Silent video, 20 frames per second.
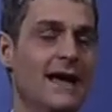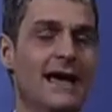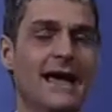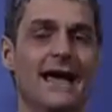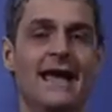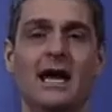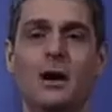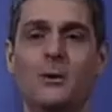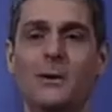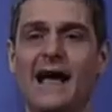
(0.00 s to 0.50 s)

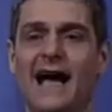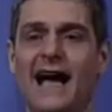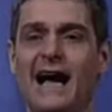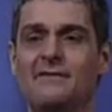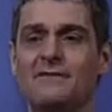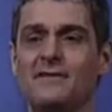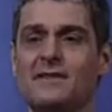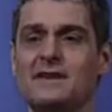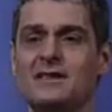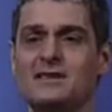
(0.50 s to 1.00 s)
Here we
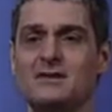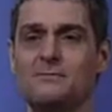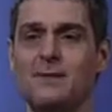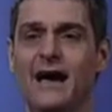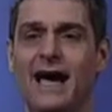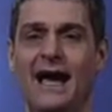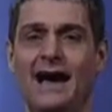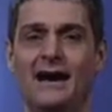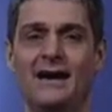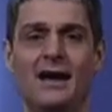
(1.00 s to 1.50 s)
have this
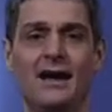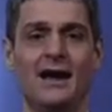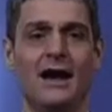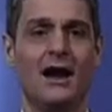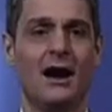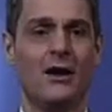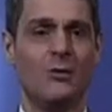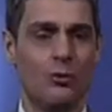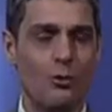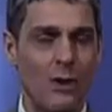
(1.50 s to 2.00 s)
man
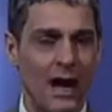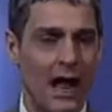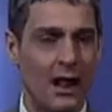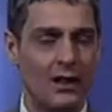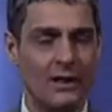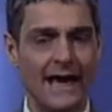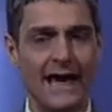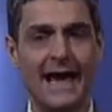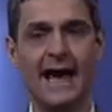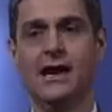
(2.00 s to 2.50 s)

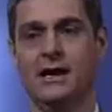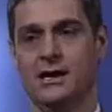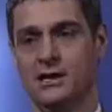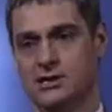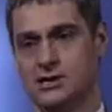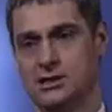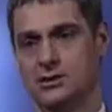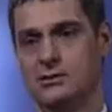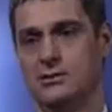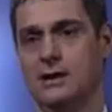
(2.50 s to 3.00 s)
well
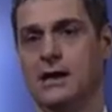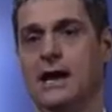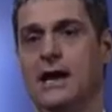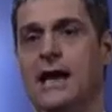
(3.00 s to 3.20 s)
into